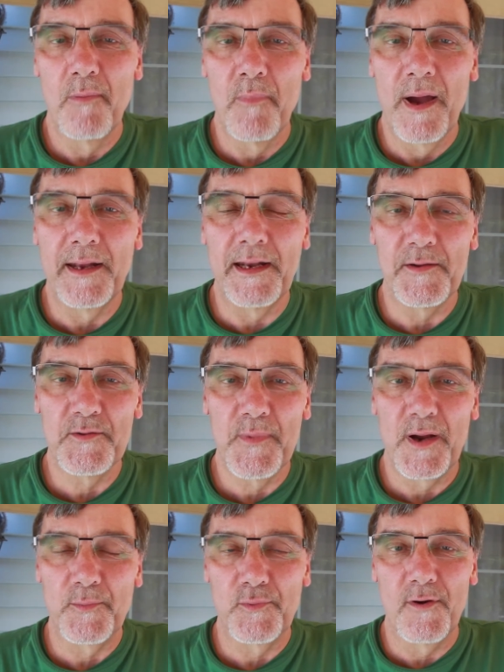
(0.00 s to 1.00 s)
My name is
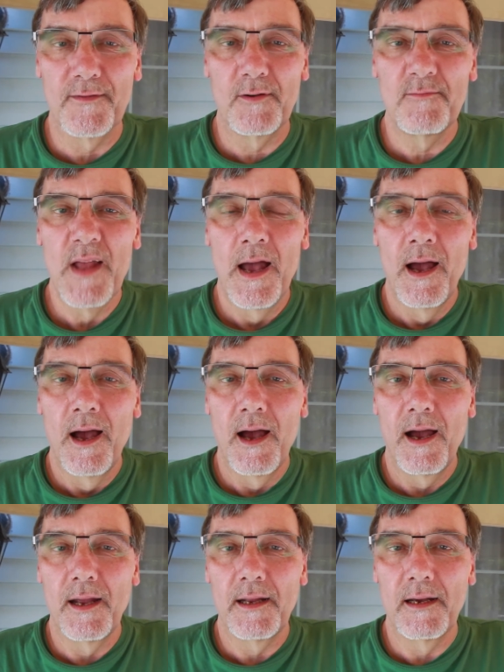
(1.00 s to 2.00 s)
Mike Provost.
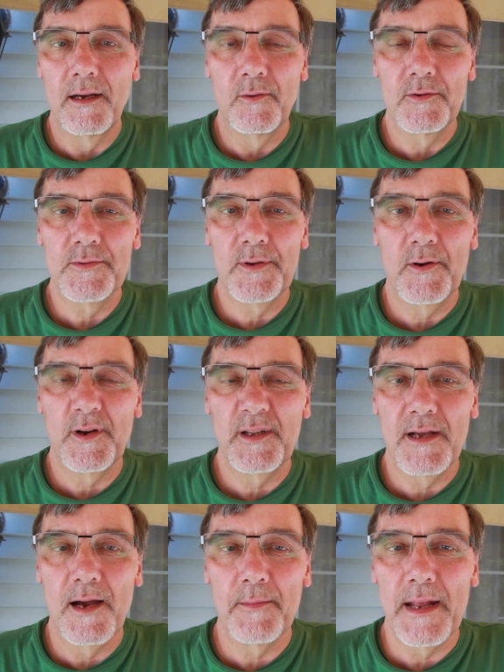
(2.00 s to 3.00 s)
I was recording
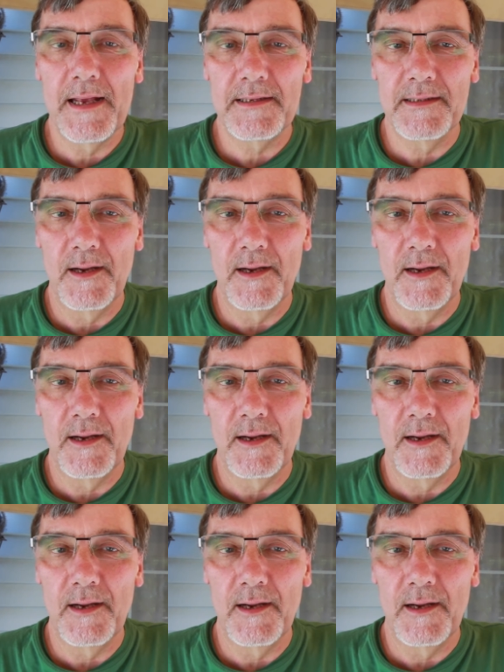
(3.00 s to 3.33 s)
the hum last